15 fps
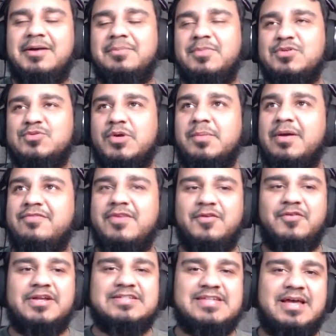It's one of my
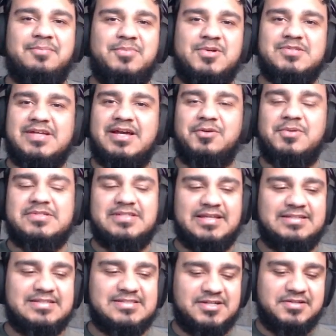favorite examples. I always like
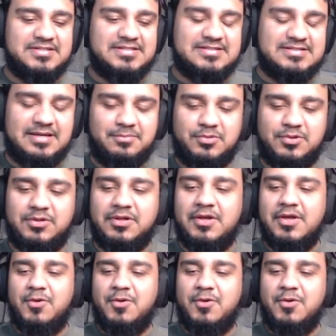to share this example